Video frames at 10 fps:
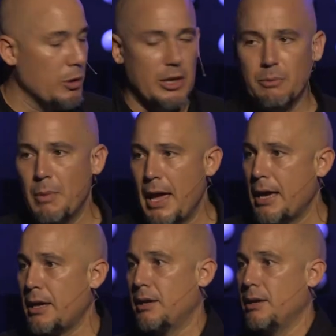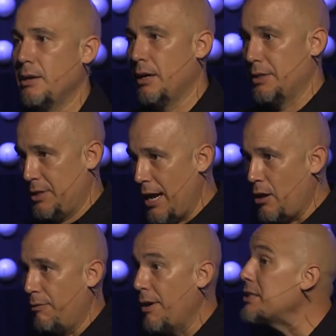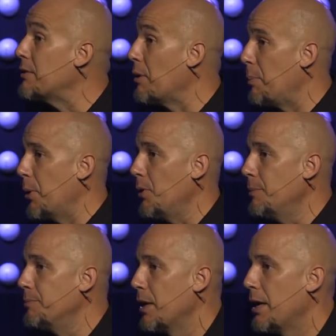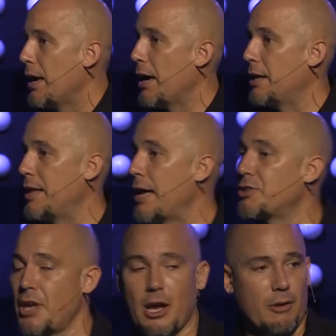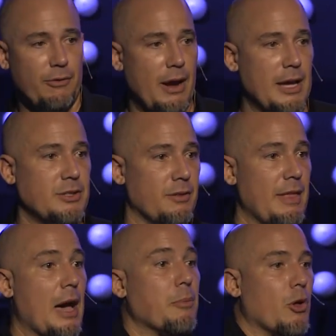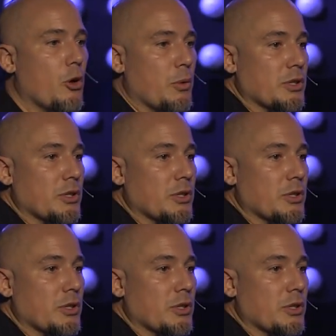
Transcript: would make a sacrifice of a bull and that sacrifice of that bull